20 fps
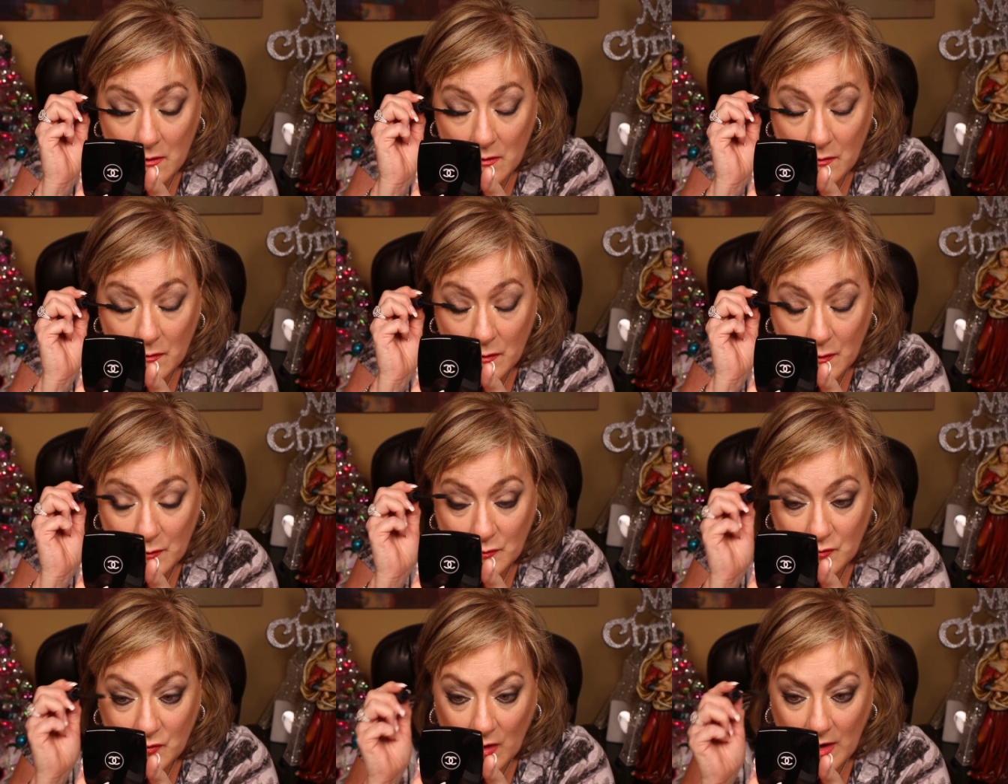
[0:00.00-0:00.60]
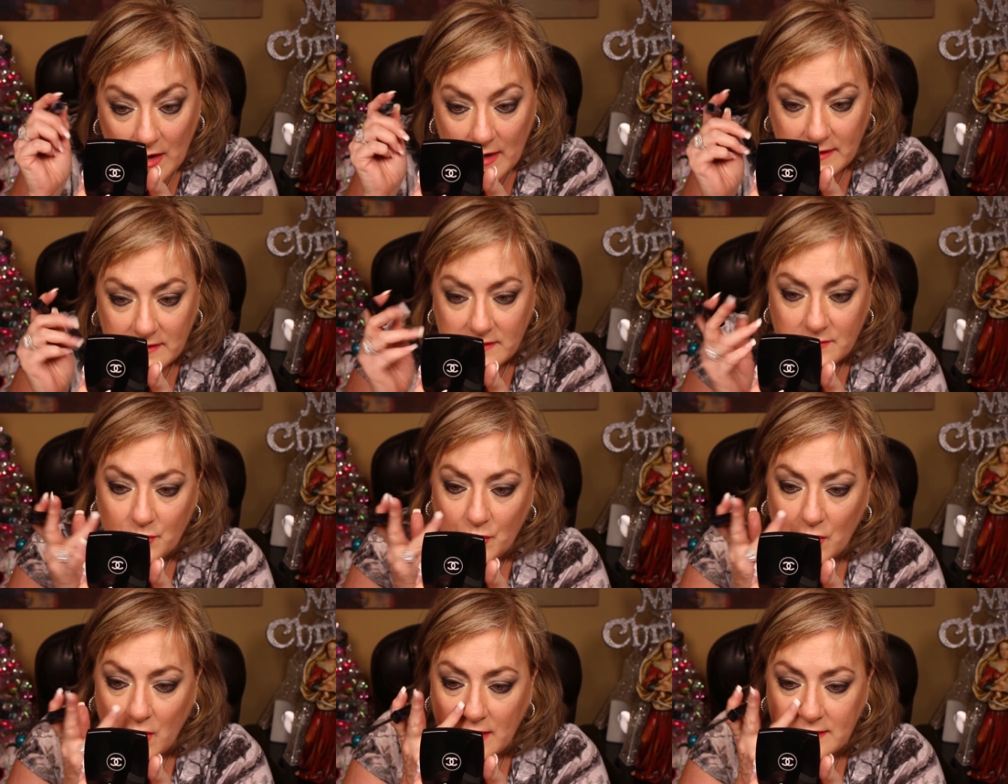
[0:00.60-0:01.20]
the drying
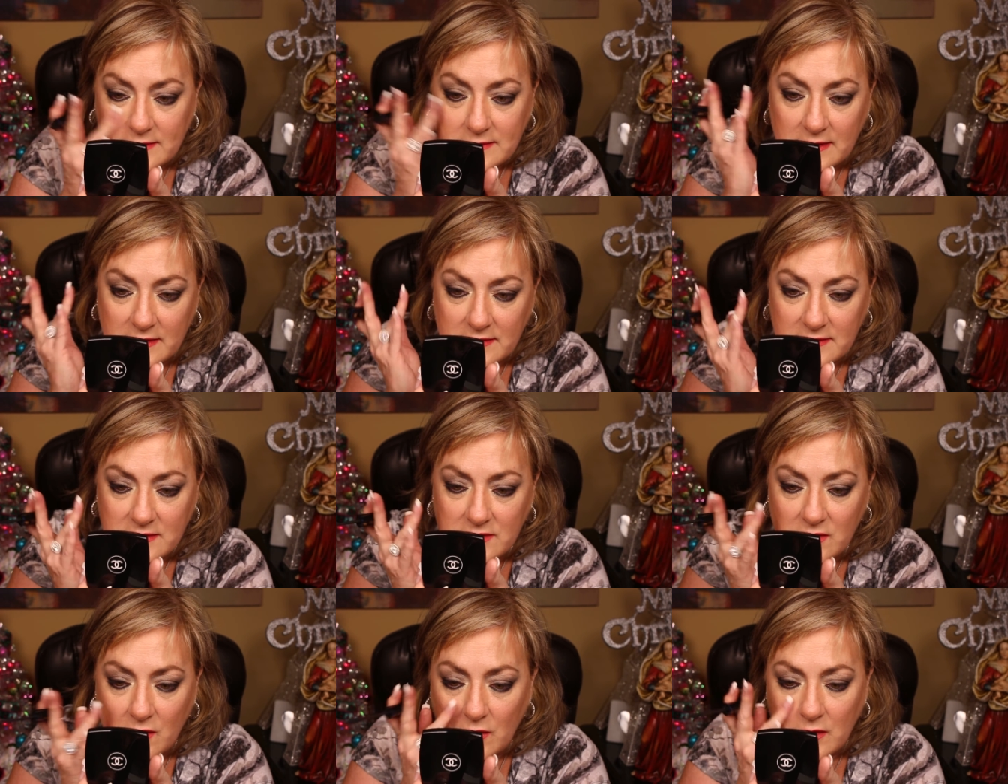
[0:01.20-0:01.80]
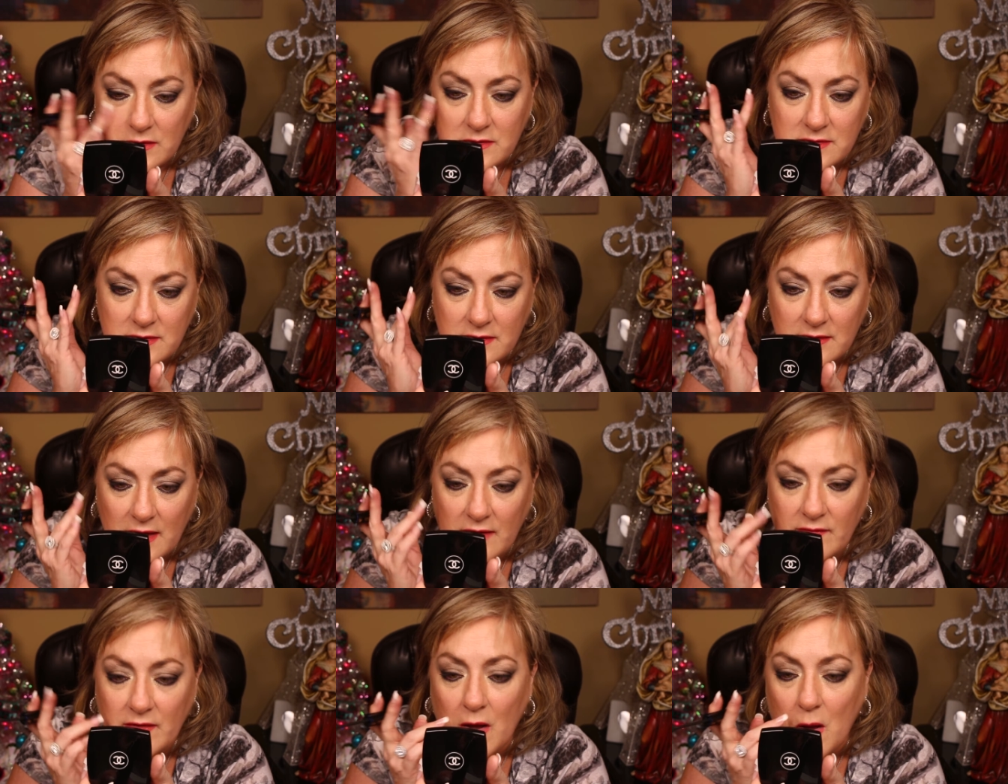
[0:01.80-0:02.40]
process starts.
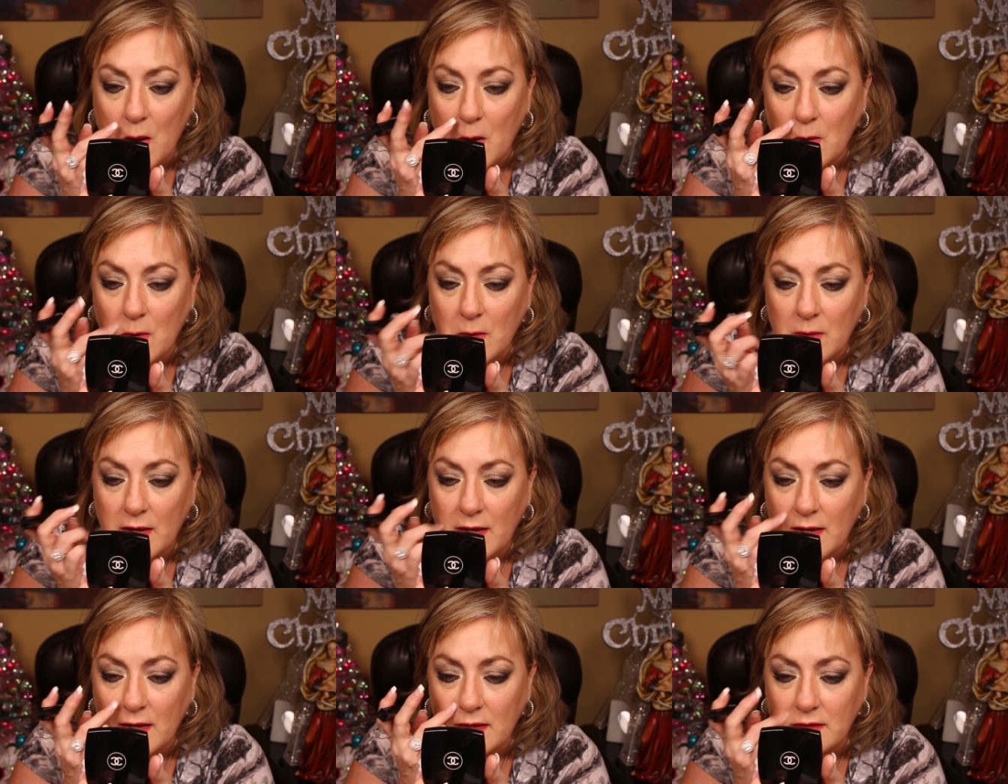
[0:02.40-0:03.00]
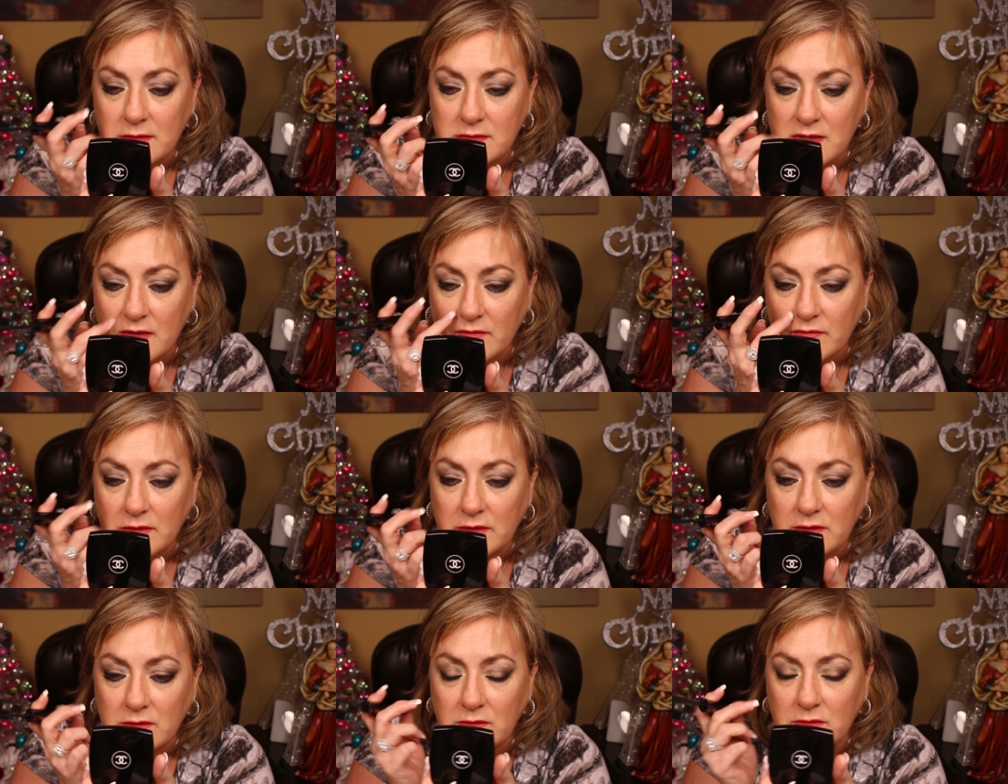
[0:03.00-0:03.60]
I've got all kinds of
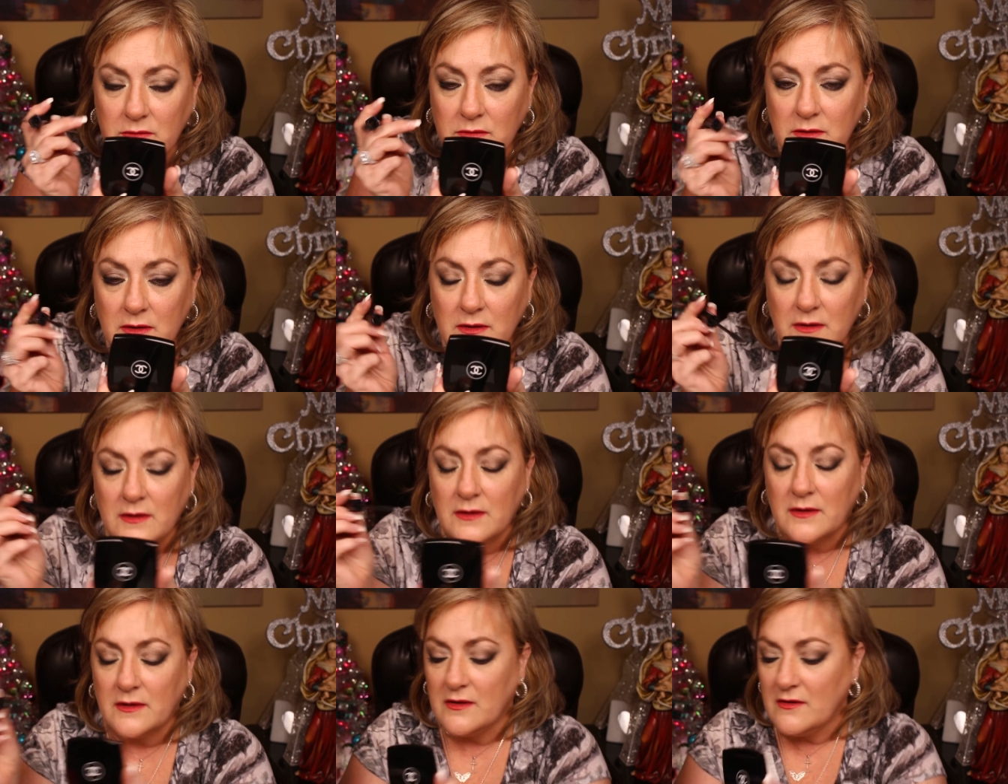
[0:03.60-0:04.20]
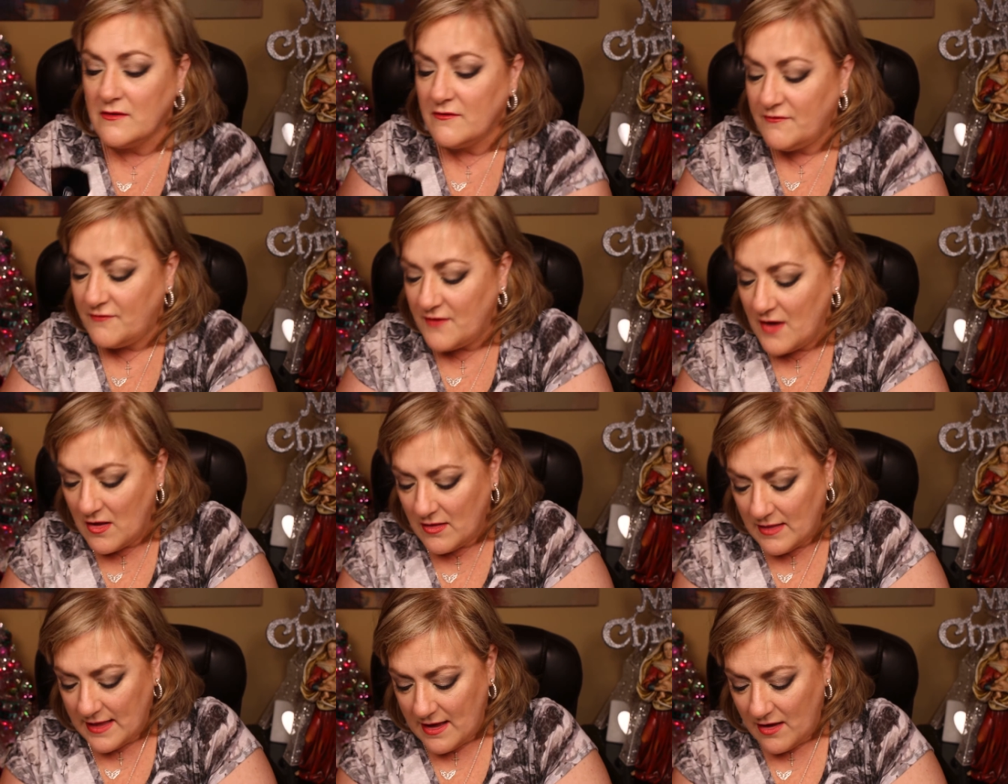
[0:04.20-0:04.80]
little
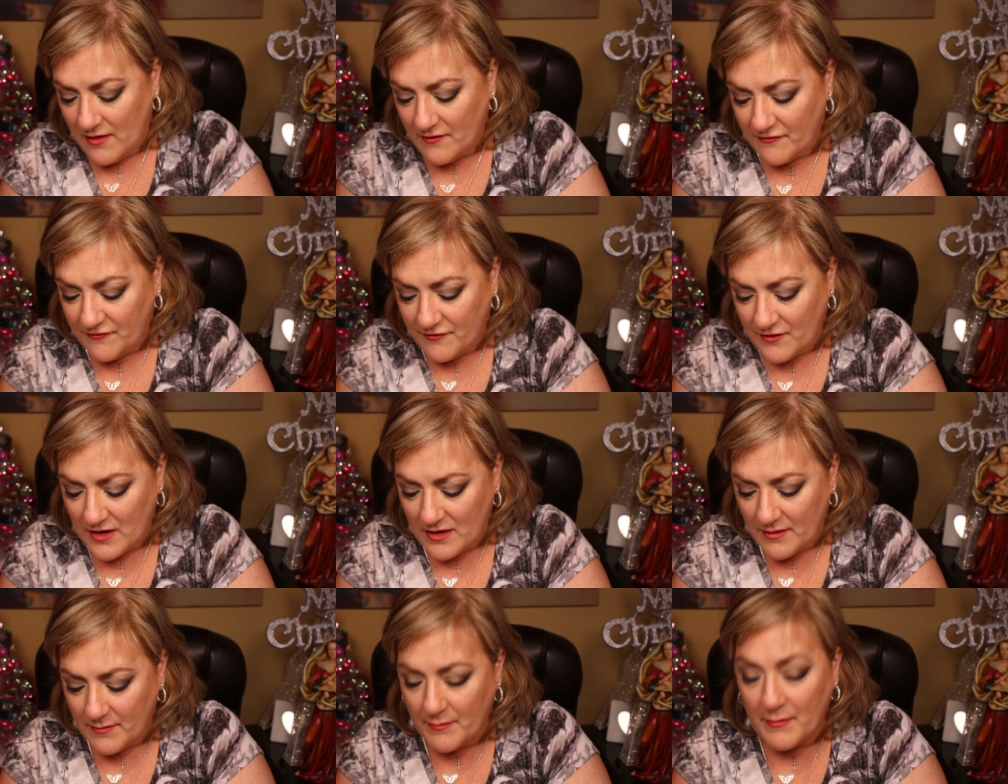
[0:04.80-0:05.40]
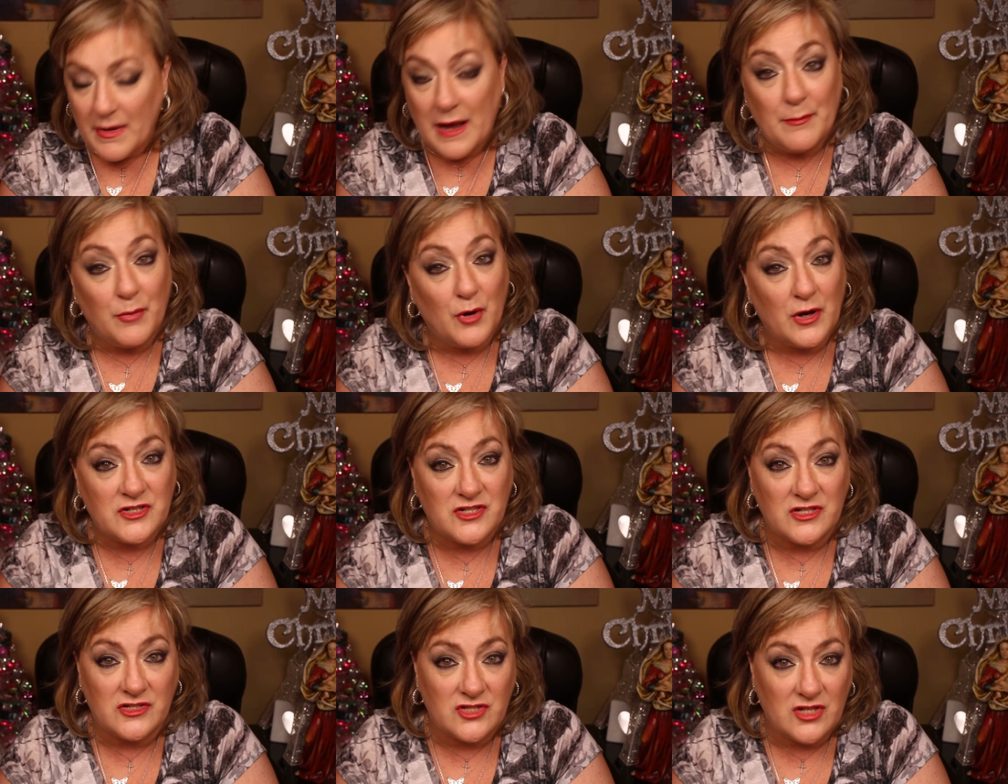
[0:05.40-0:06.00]
fallout from my
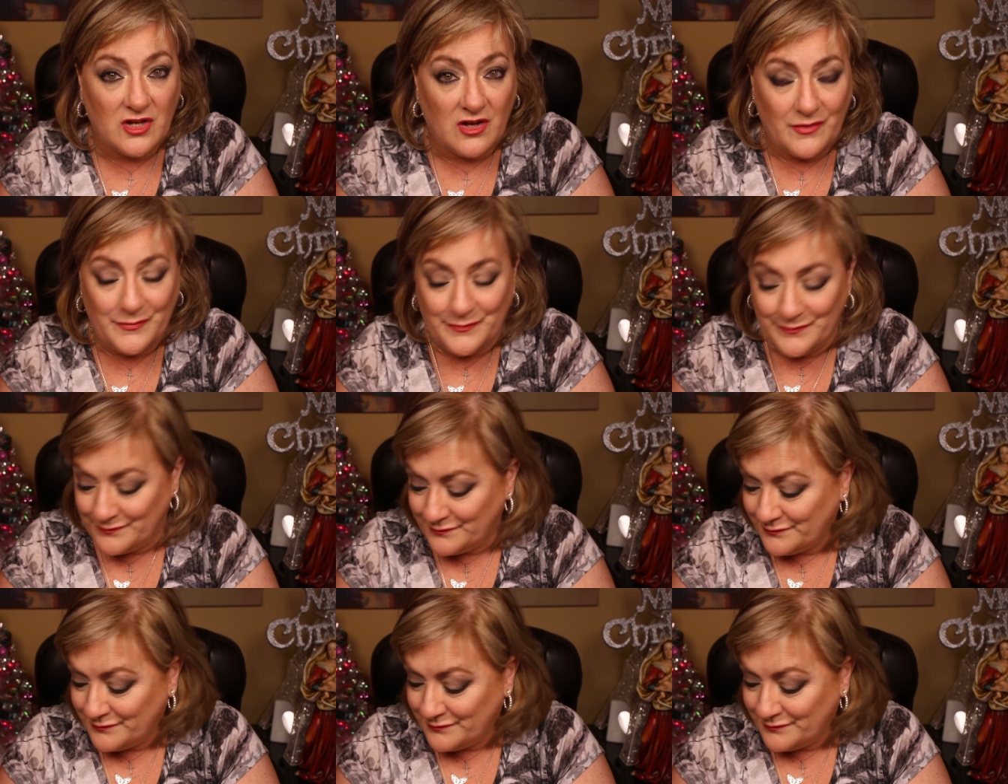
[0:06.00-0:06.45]
brushes, y'all.